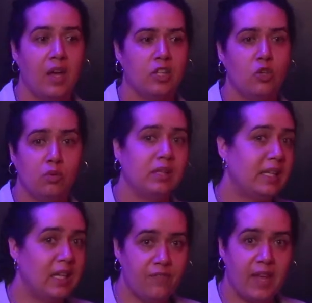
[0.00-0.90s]
You
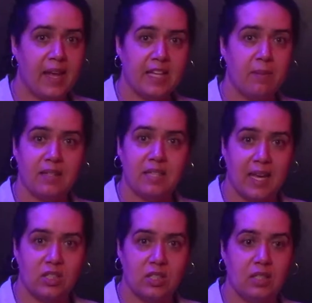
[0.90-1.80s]
leave that
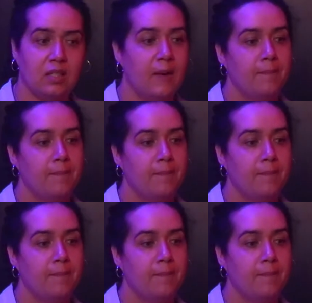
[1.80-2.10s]
expectation.